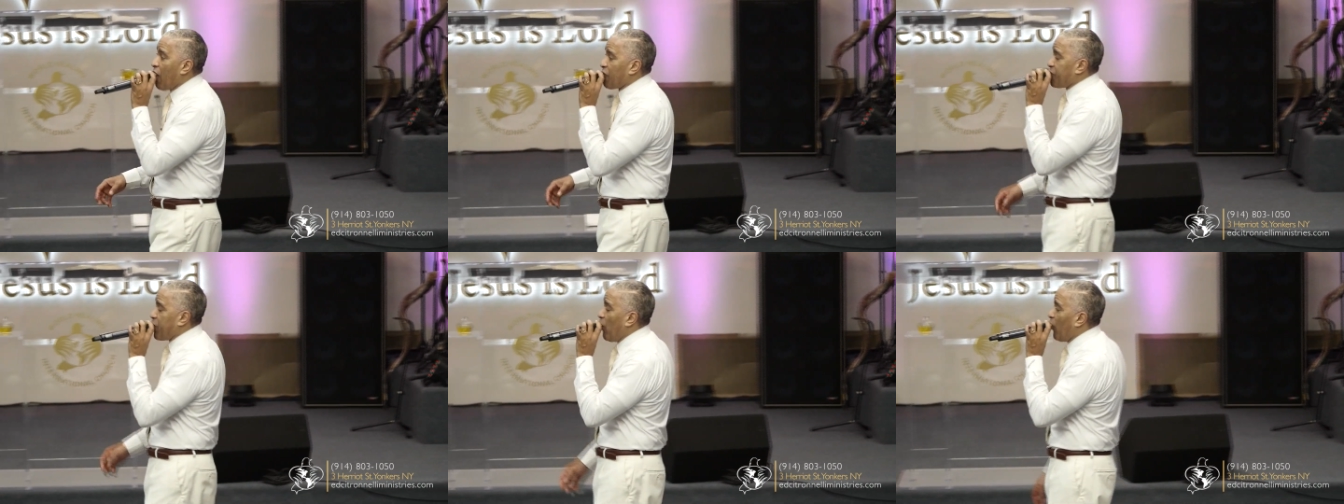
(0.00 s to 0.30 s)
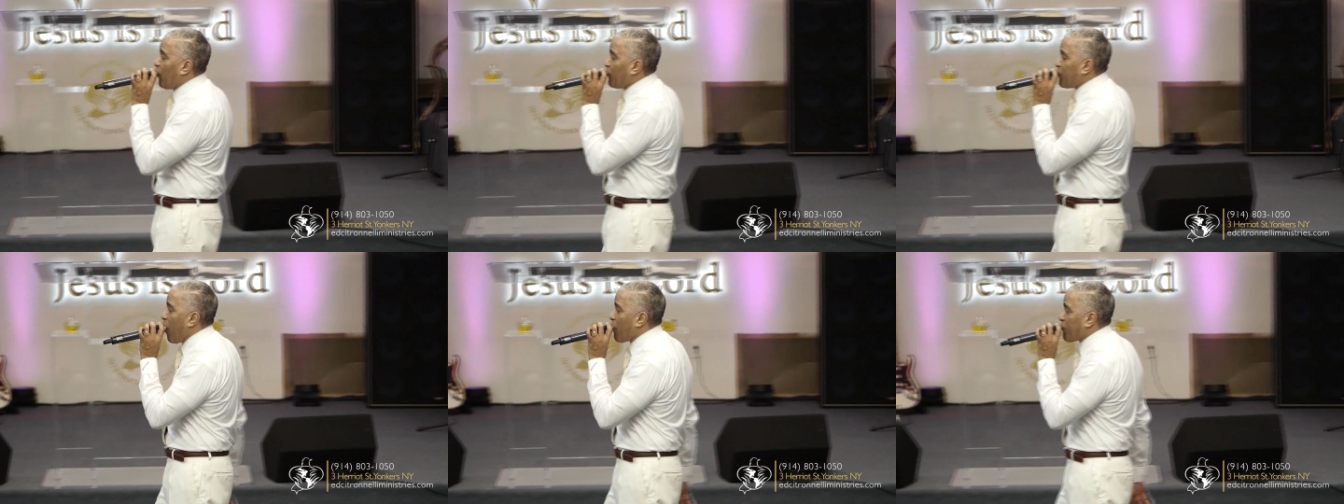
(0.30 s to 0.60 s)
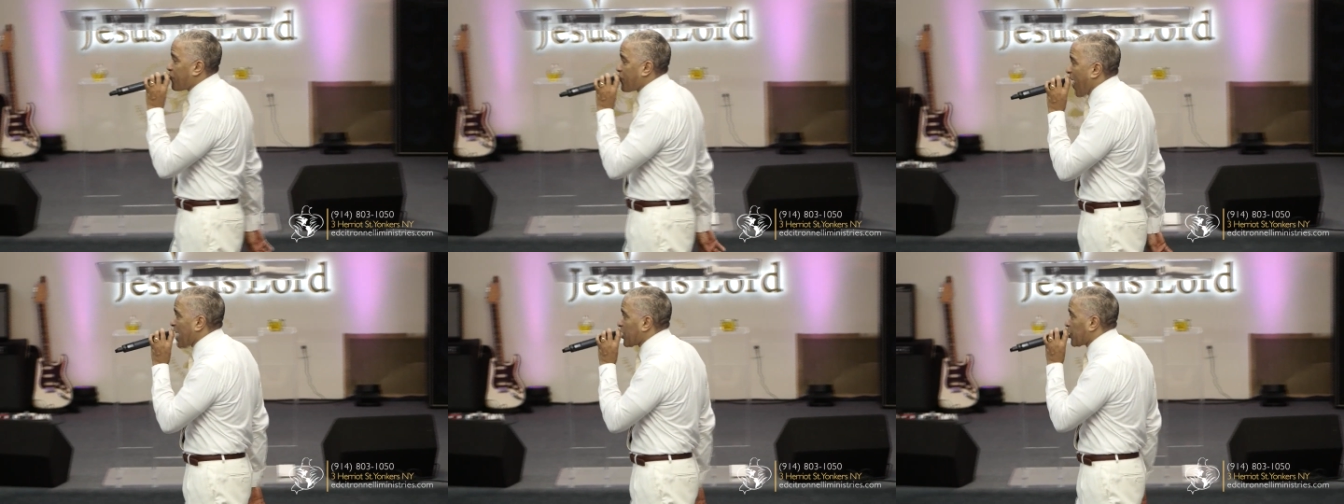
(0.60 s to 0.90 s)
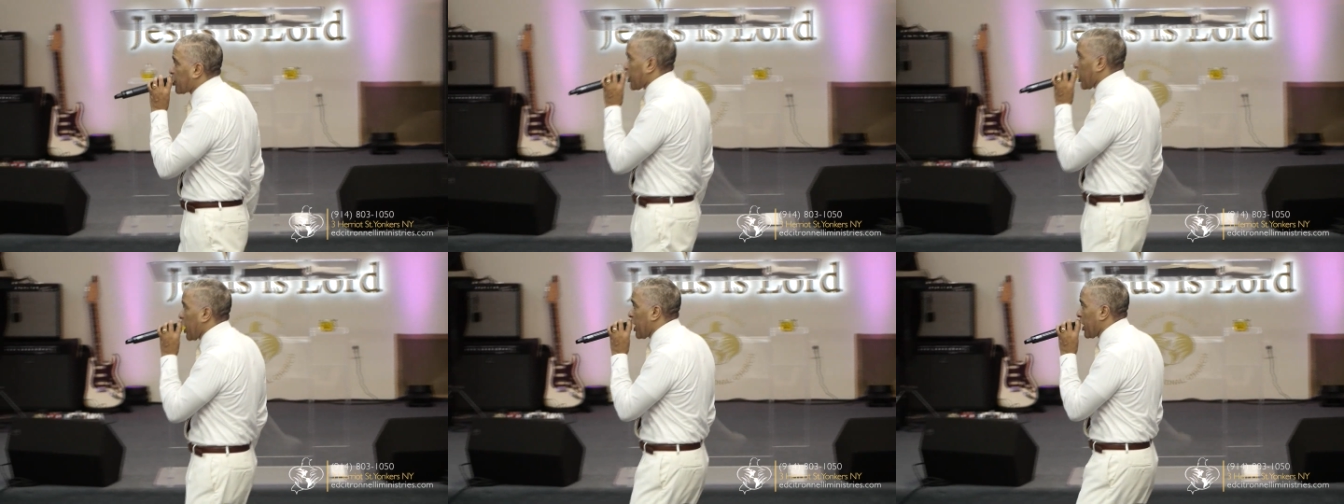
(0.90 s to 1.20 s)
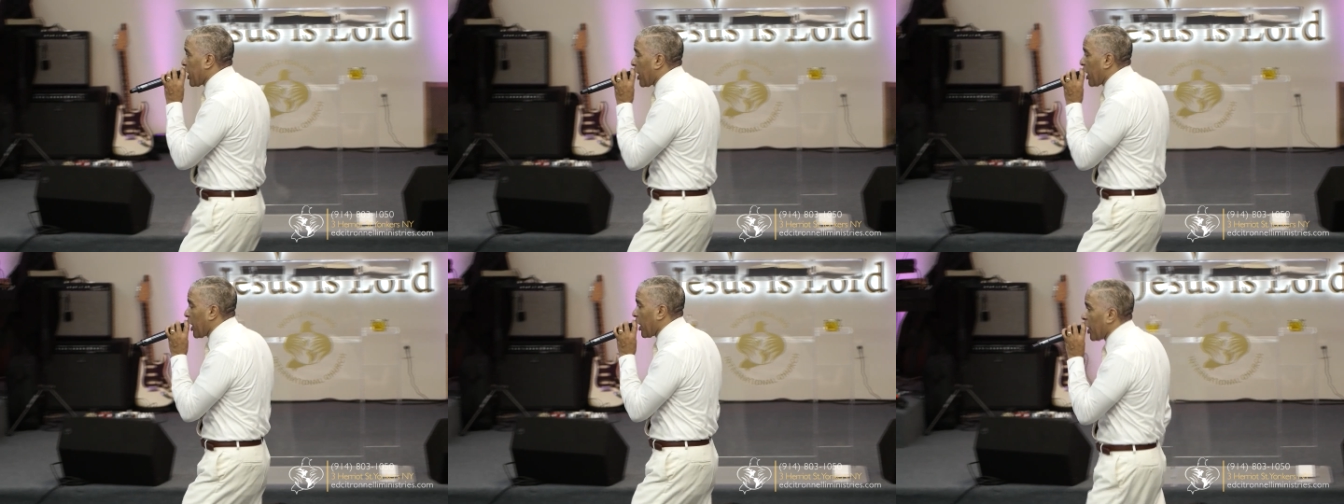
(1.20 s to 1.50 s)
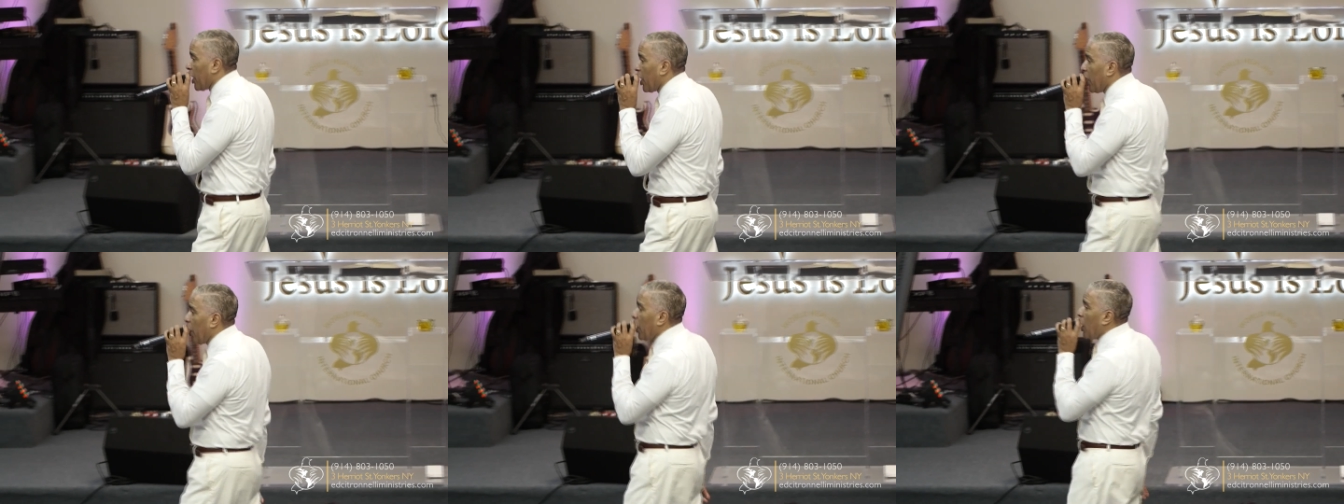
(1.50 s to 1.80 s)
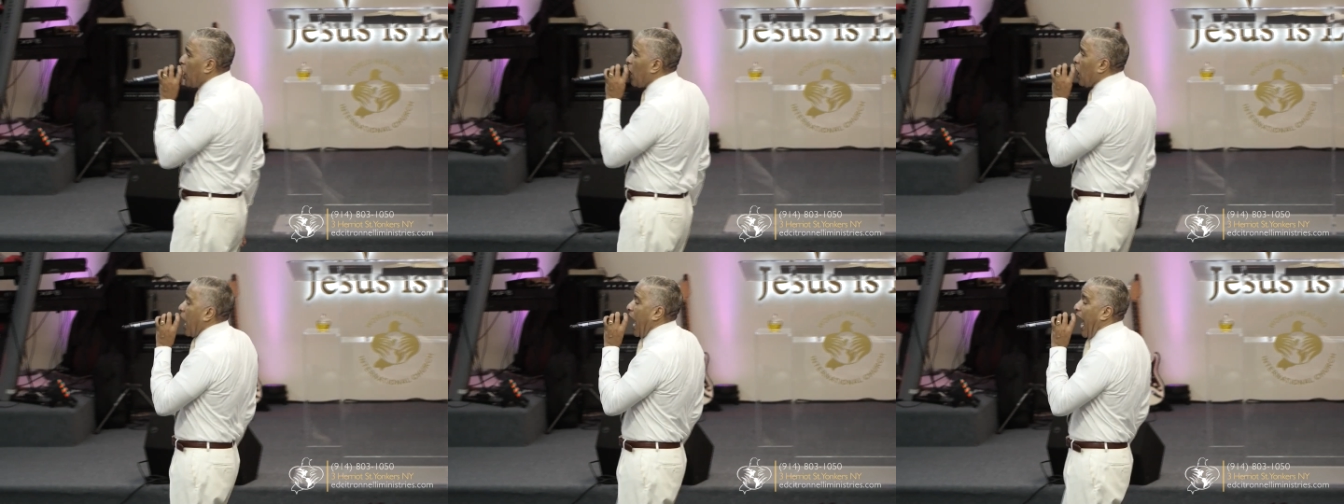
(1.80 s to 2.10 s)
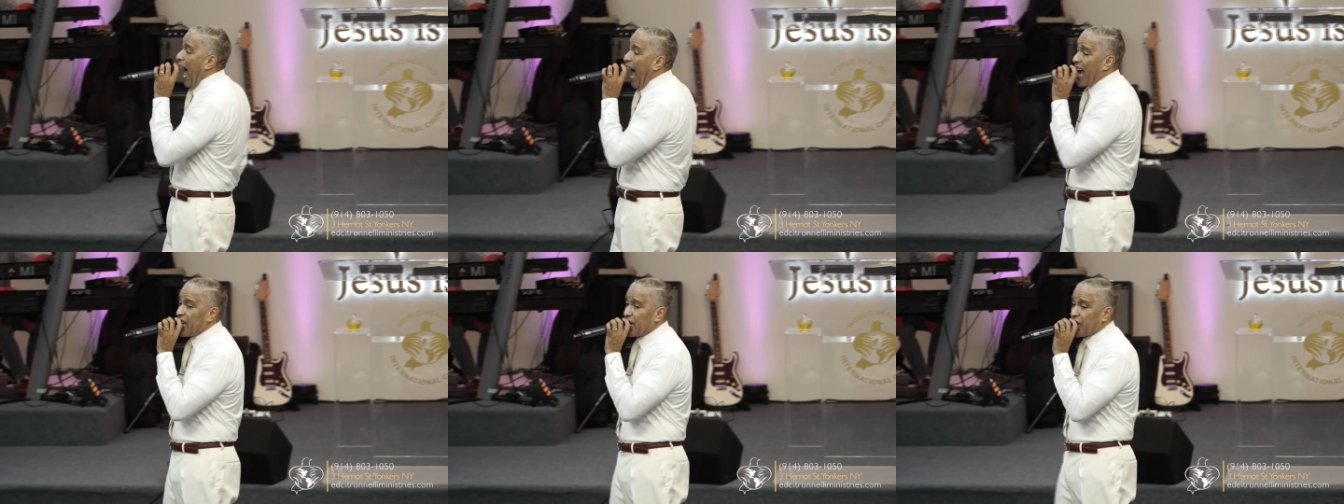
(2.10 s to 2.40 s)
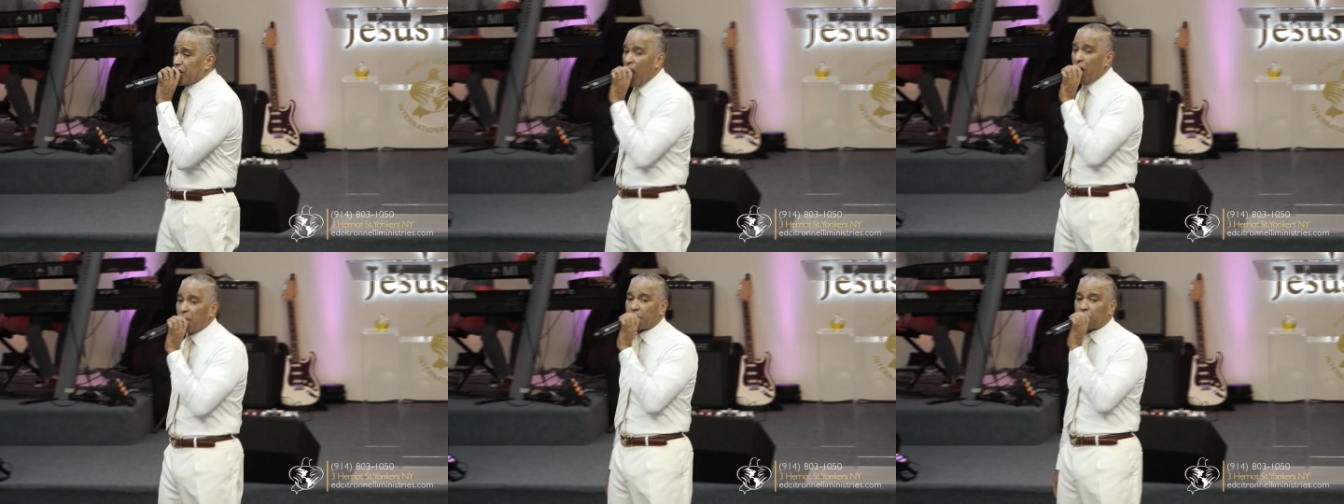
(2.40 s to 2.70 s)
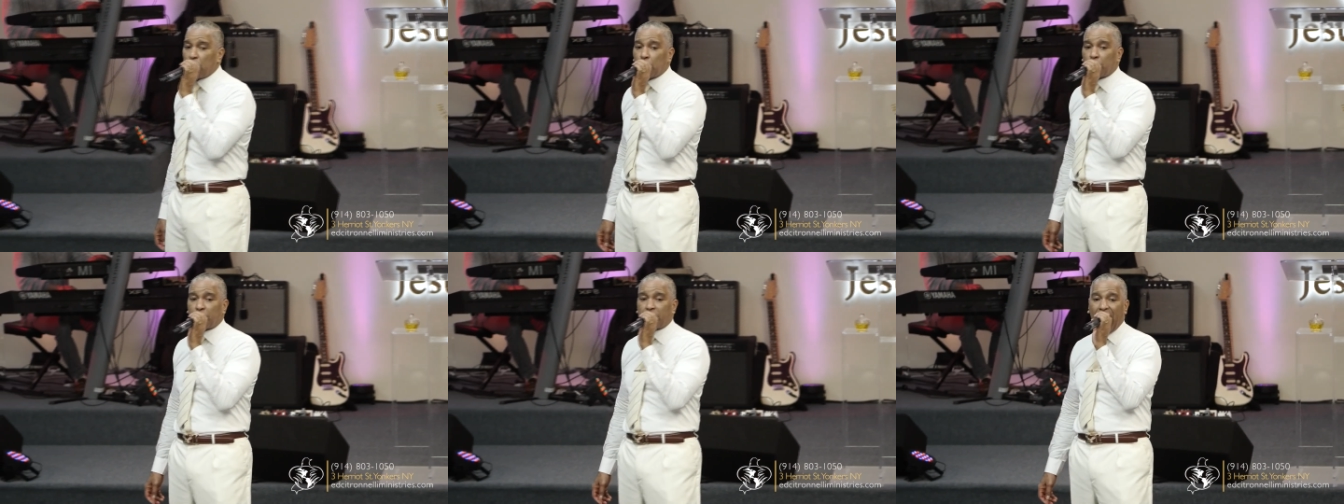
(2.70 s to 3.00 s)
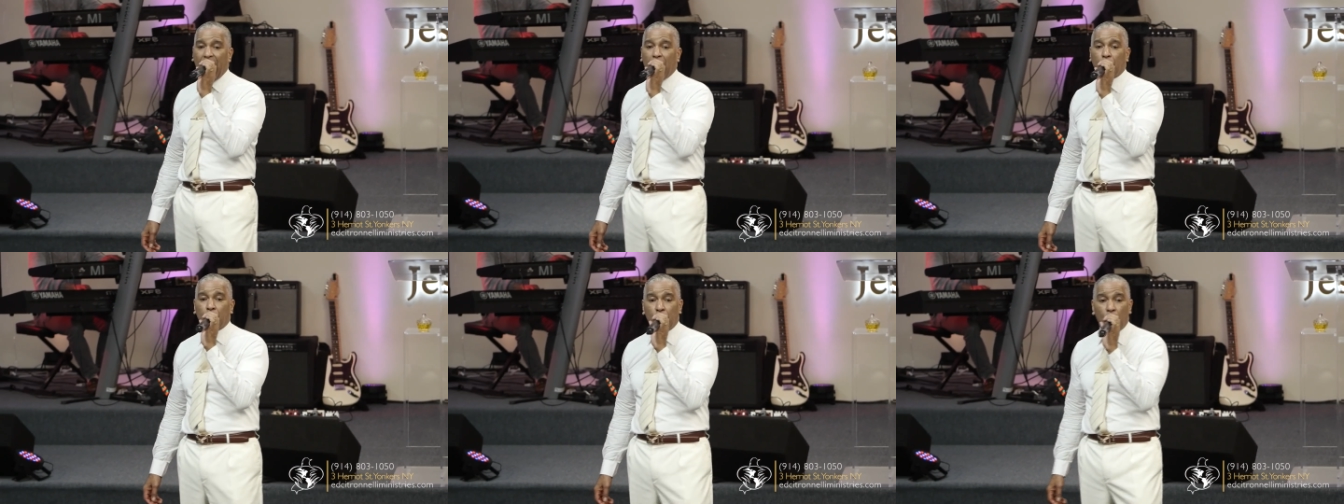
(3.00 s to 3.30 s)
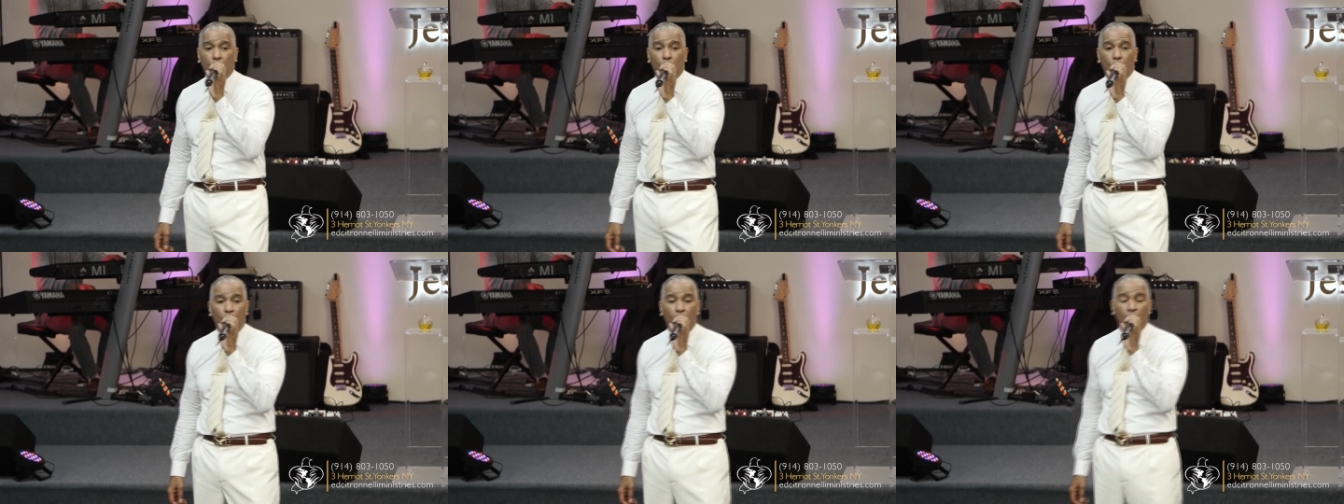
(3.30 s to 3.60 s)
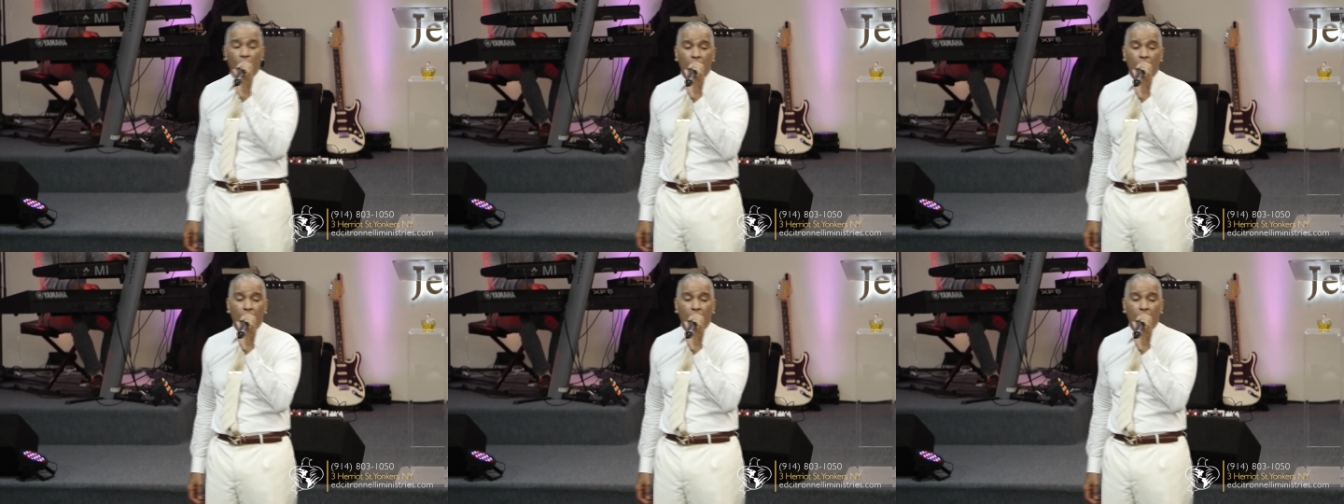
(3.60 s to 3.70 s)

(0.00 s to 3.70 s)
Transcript: a fool for fasting. I come to tell you